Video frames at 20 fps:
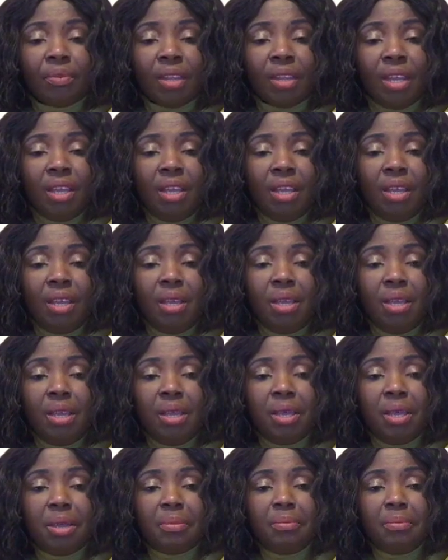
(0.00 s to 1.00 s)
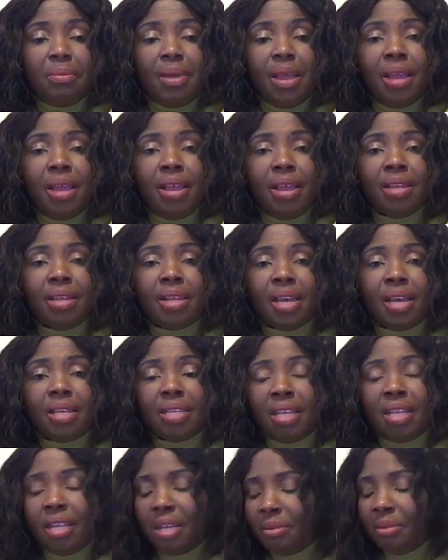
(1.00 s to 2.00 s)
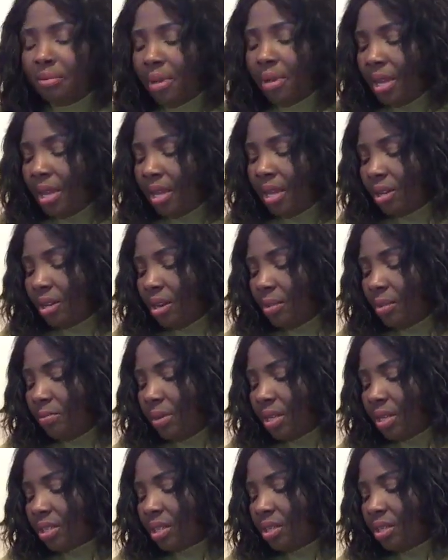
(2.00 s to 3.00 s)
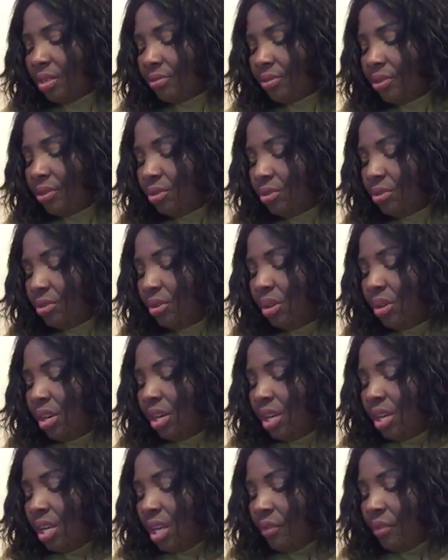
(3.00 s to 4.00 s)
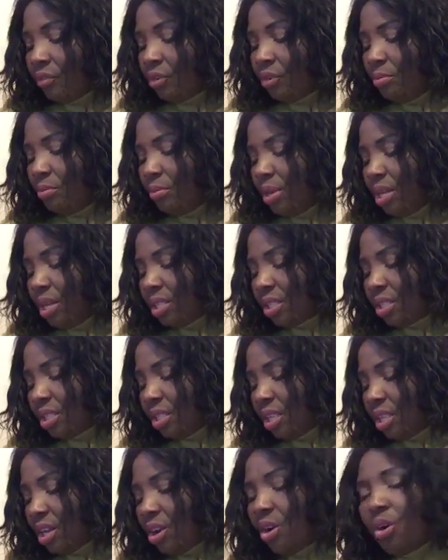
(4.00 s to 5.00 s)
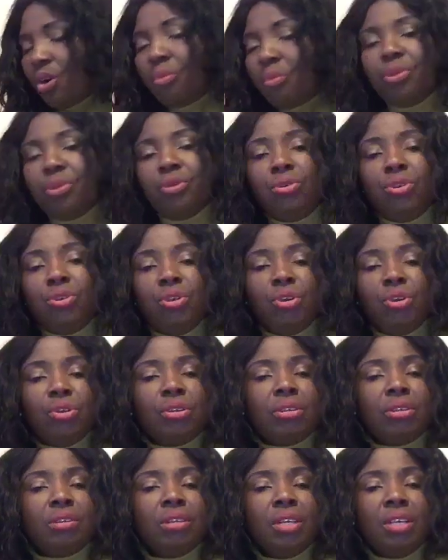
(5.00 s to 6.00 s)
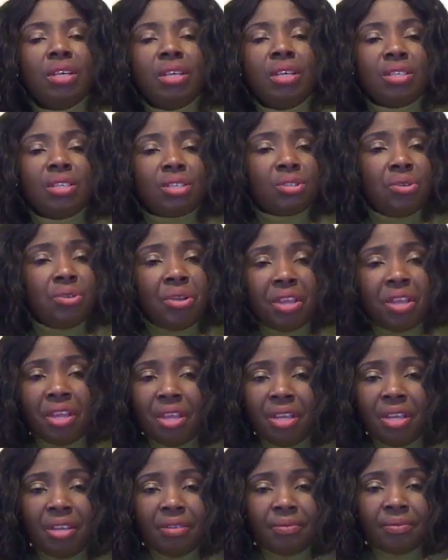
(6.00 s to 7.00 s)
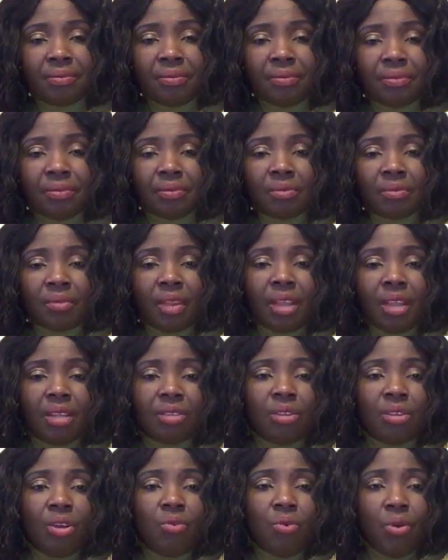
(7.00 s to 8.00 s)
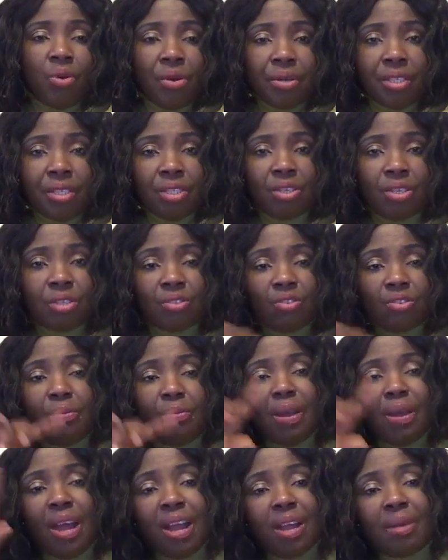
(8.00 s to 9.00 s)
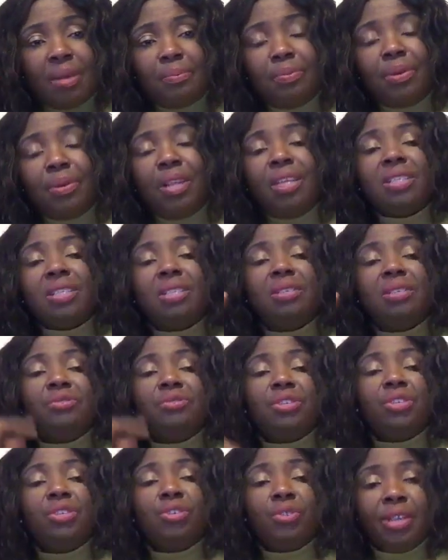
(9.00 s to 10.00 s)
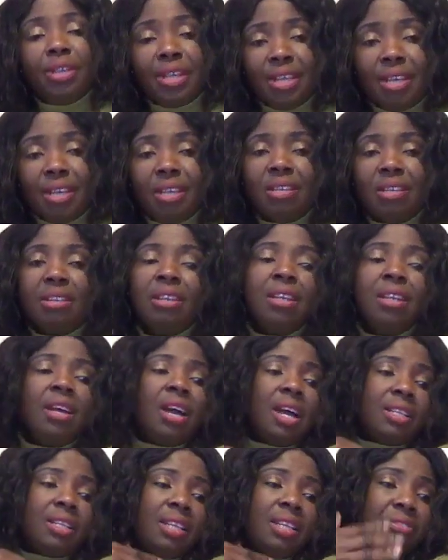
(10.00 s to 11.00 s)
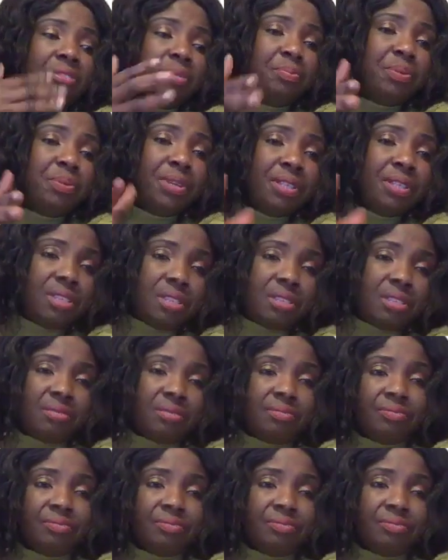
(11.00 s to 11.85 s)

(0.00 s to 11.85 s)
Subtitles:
Amen and amen. God bless all of you. If you missed the communion, it's okay. Don't worry, just go back, play the video again, and then repeat.